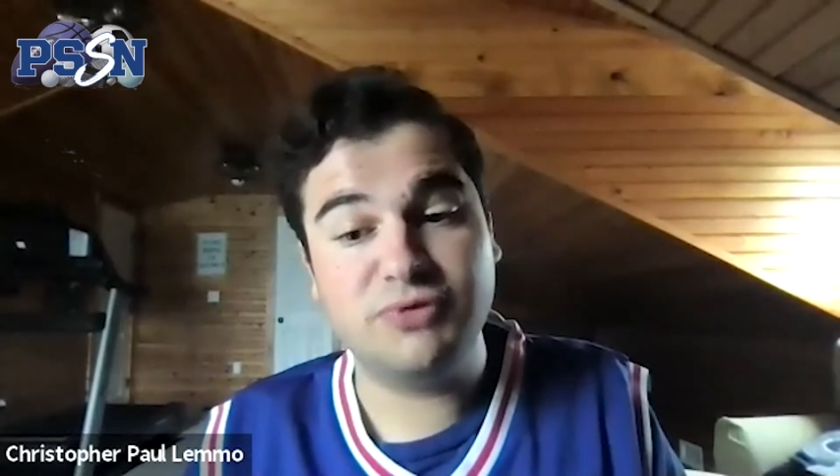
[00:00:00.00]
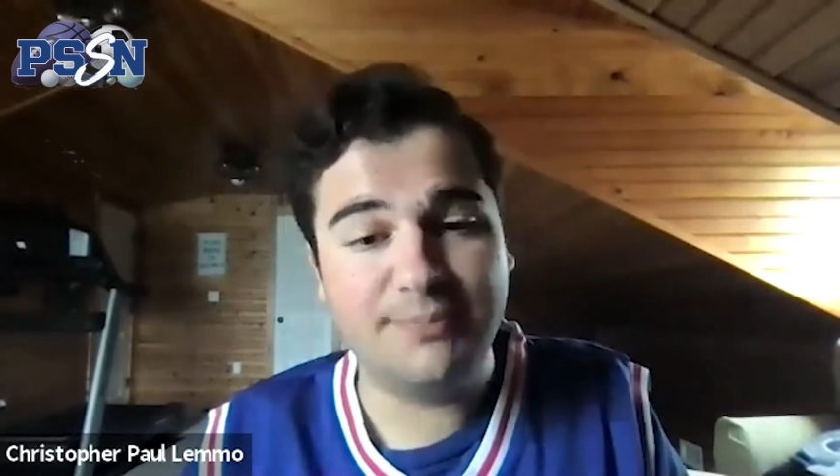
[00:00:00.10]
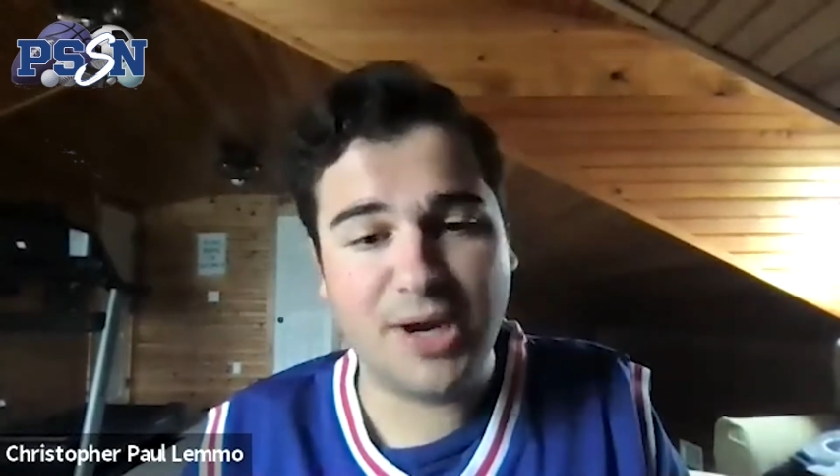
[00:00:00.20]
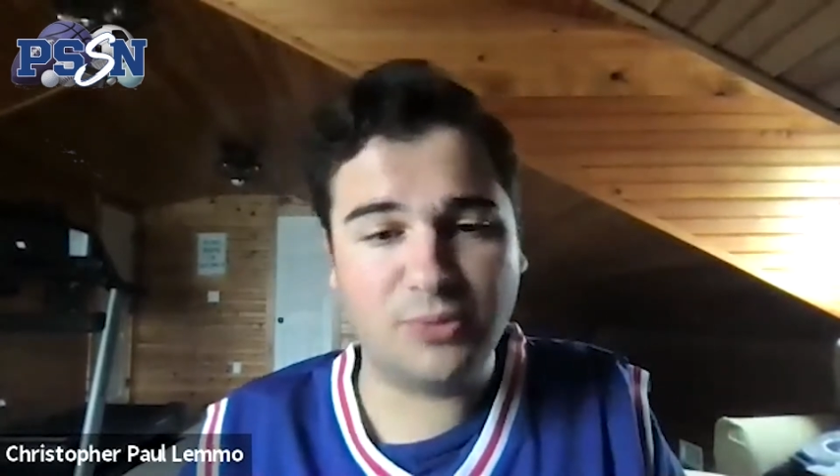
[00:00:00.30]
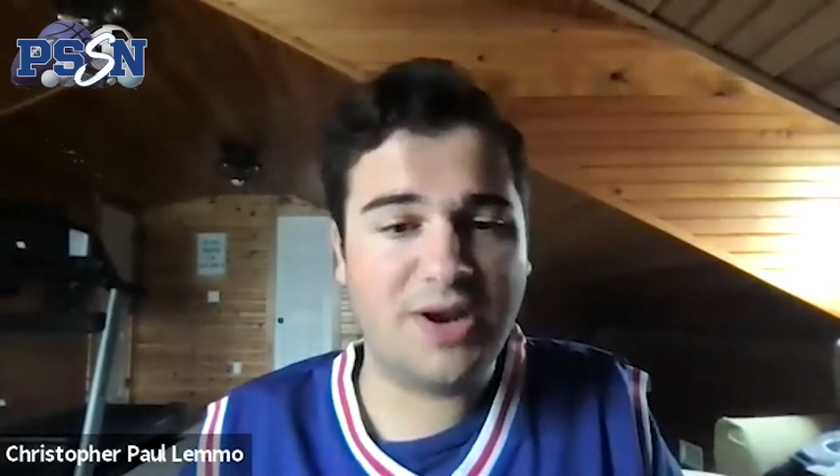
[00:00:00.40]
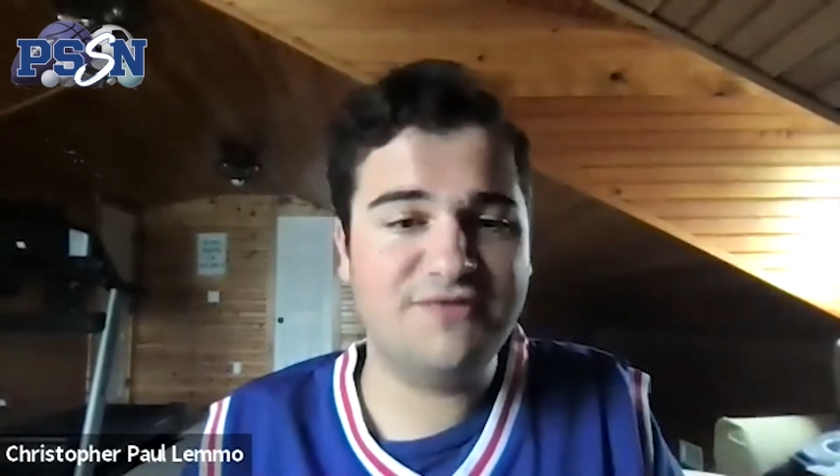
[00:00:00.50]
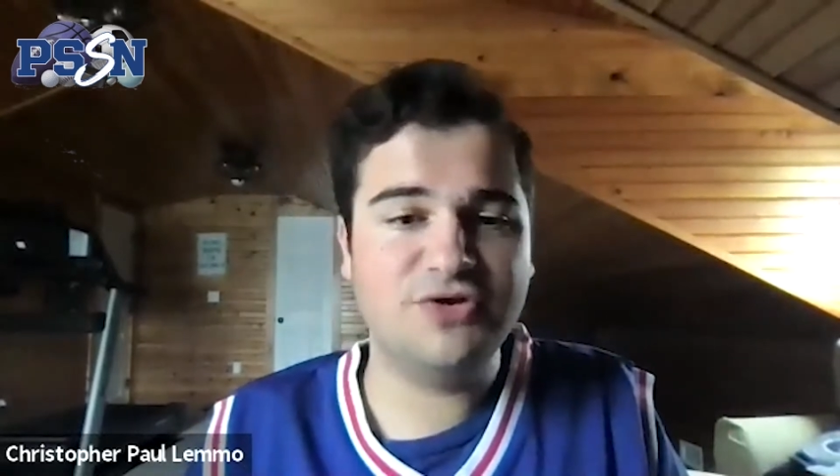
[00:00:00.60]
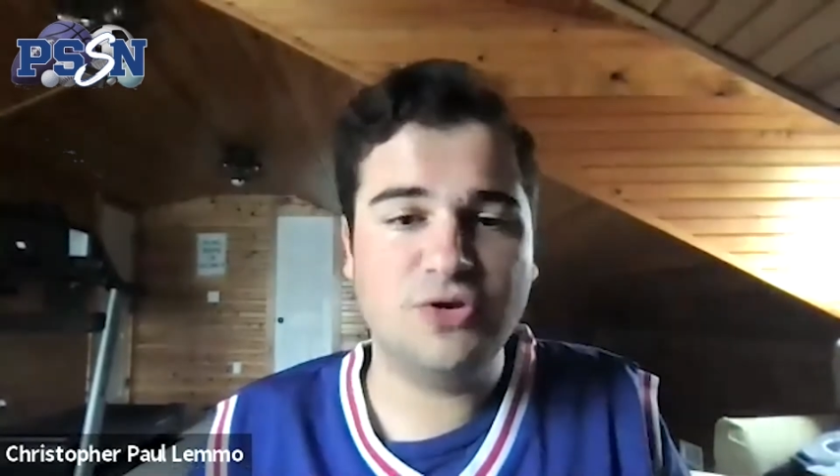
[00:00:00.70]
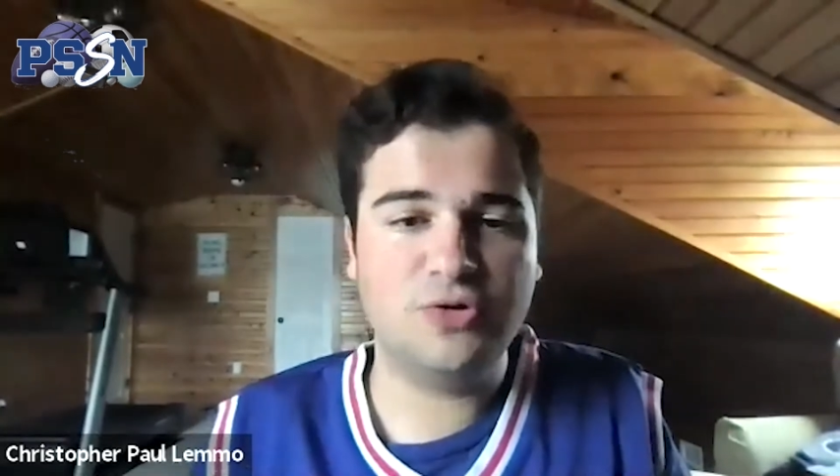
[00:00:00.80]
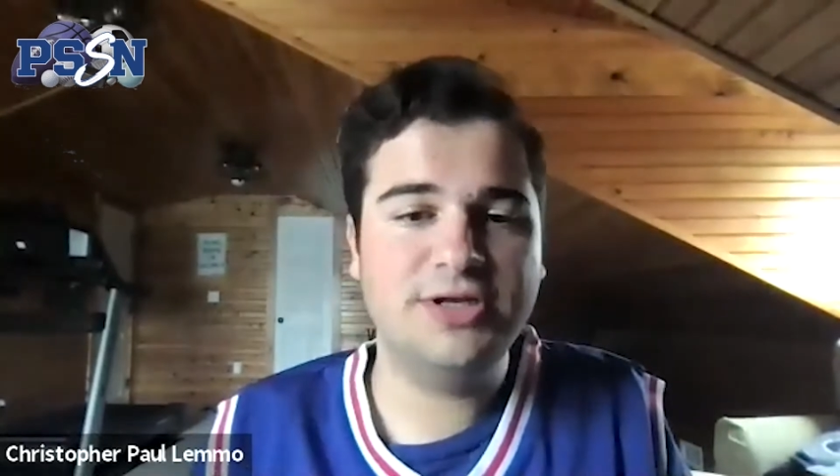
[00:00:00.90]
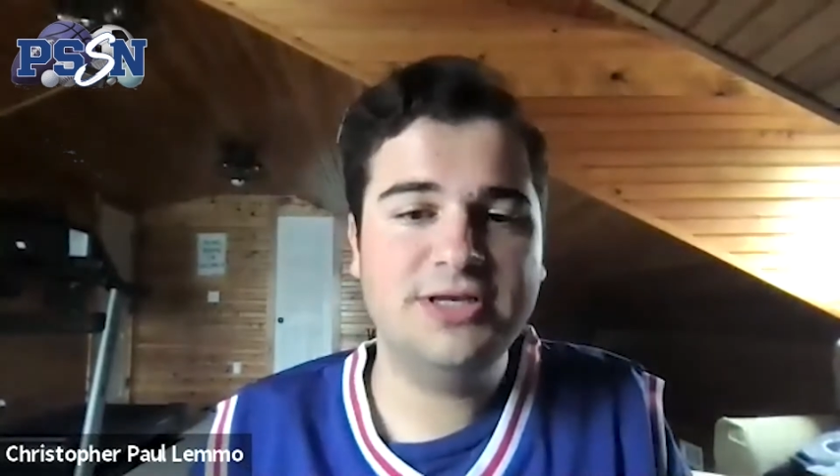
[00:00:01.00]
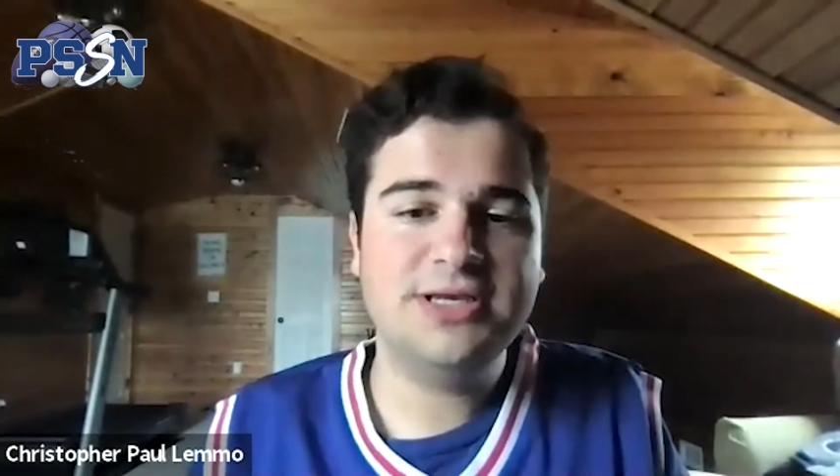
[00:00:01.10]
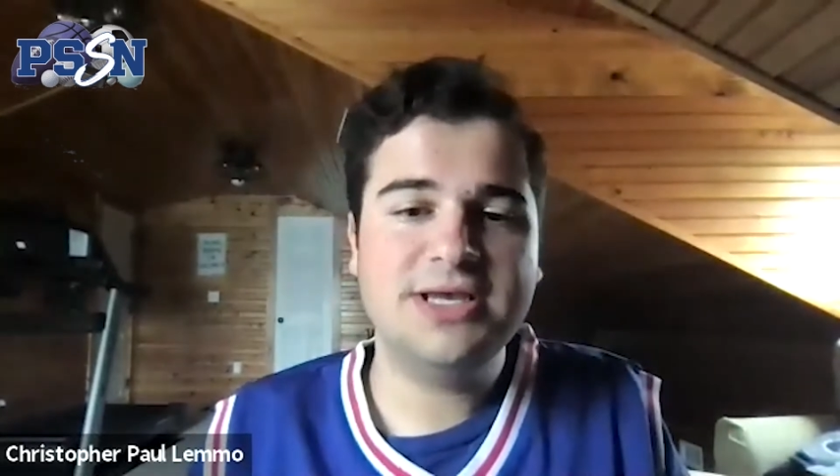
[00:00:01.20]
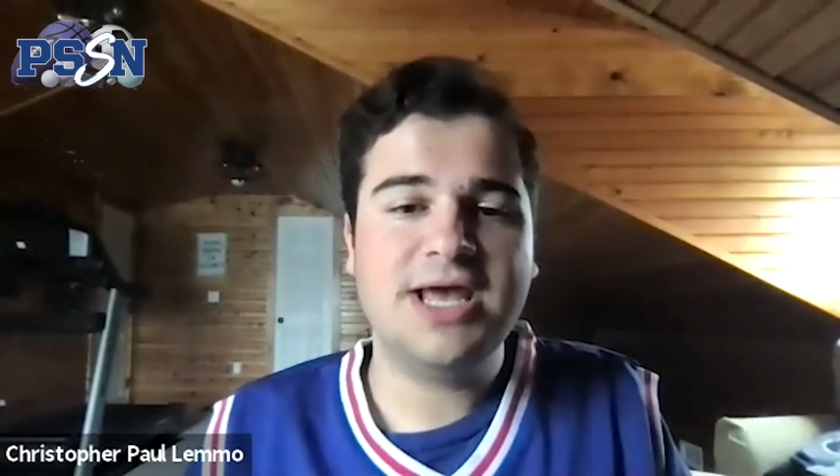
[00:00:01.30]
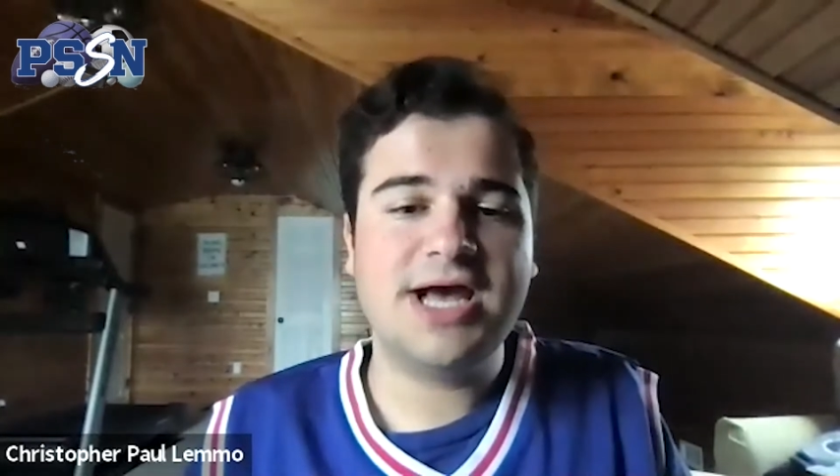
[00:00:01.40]
about revenue,
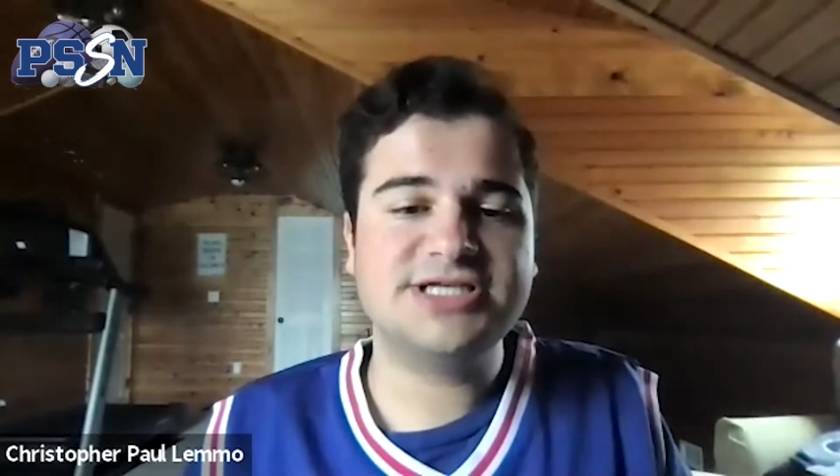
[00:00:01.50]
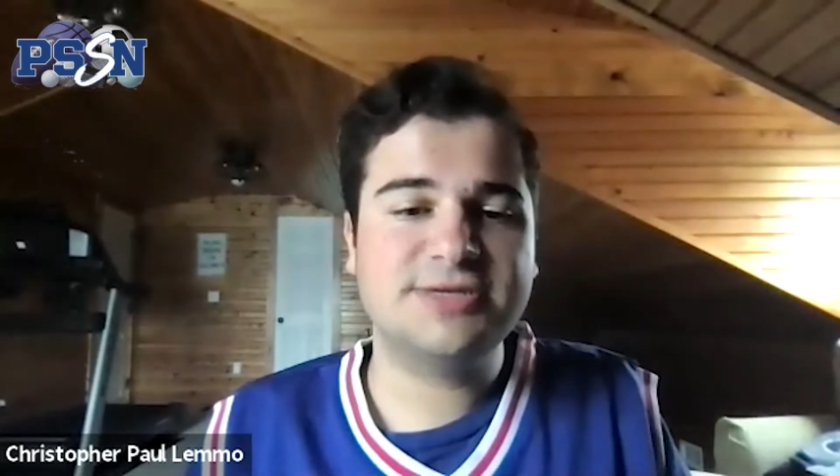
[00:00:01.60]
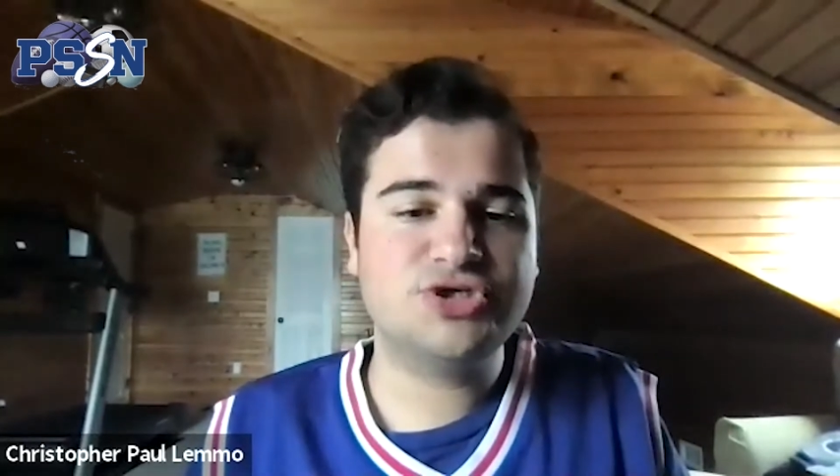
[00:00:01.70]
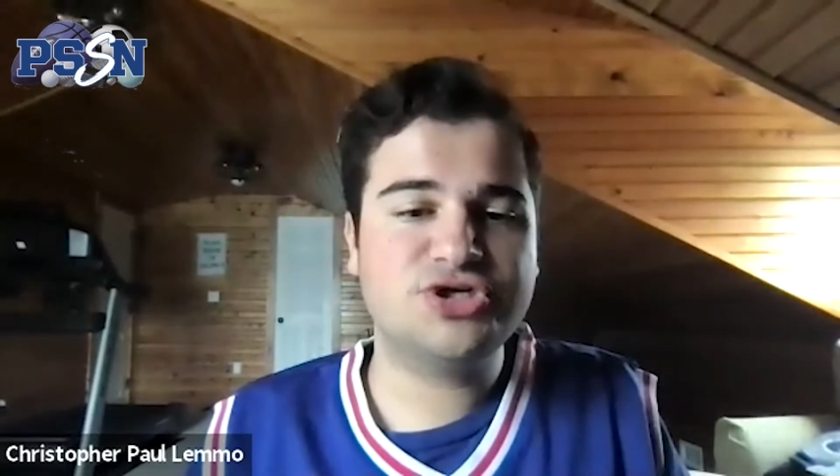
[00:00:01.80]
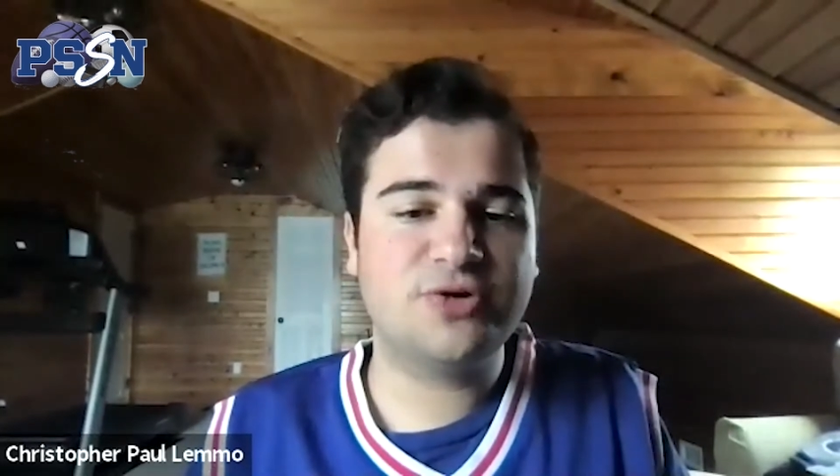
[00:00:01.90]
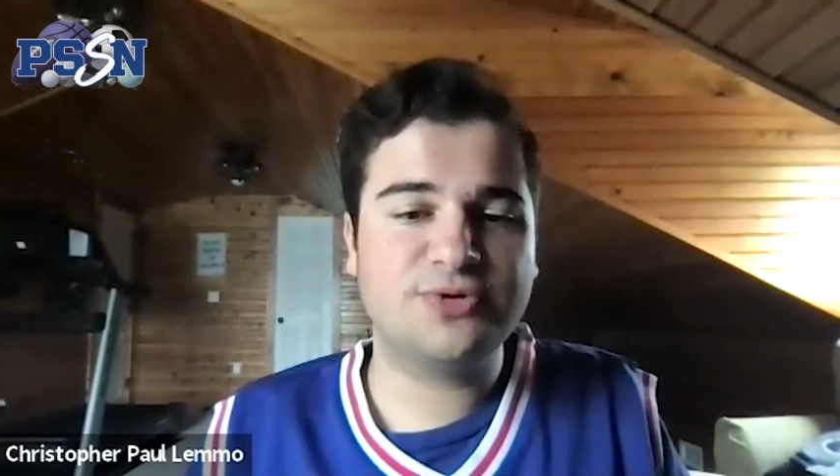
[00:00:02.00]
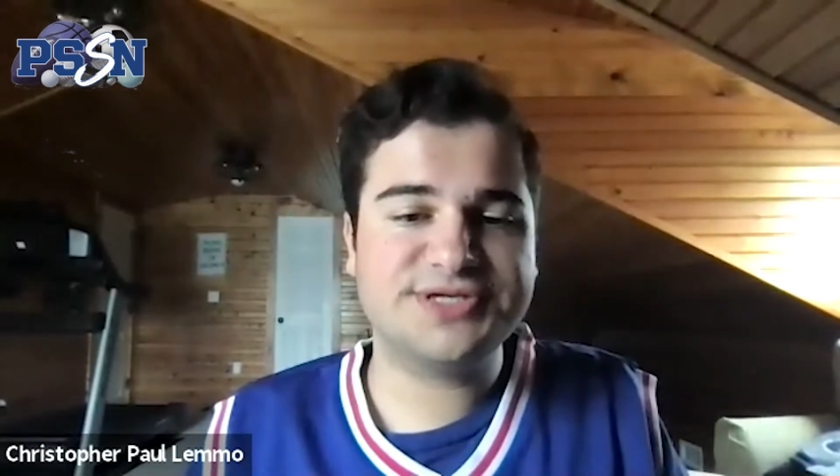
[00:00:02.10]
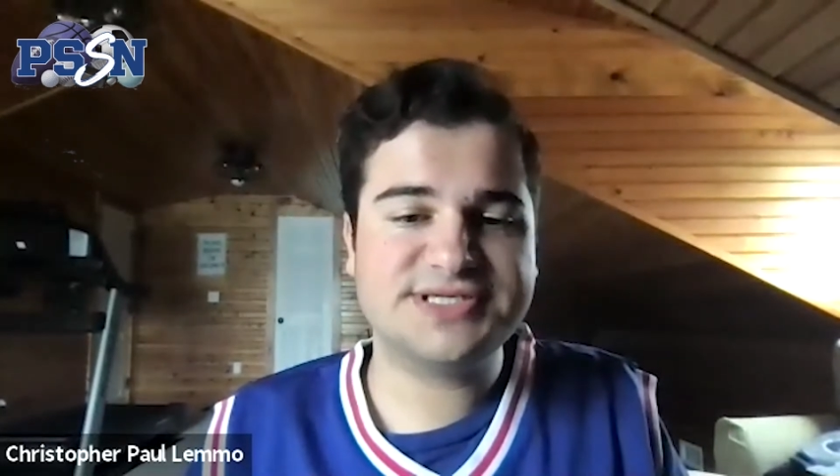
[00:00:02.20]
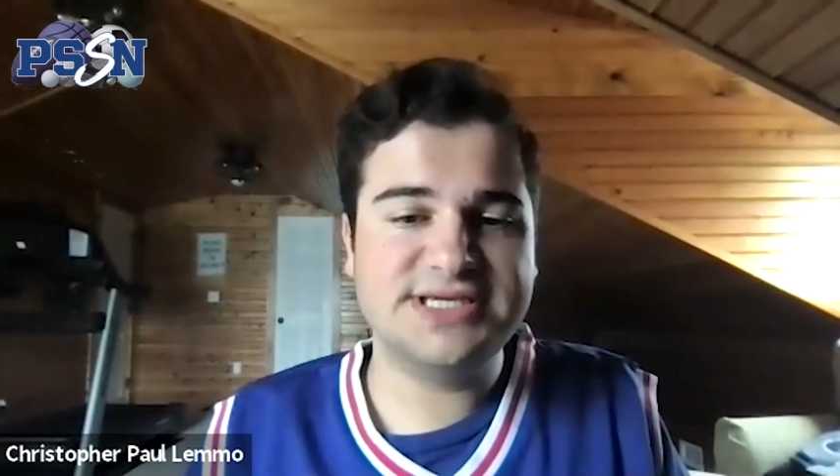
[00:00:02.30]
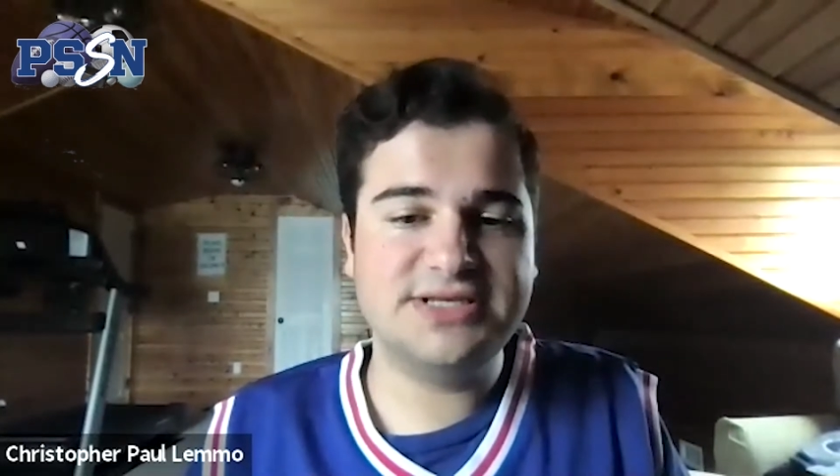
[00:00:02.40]
as I'm sure we'll see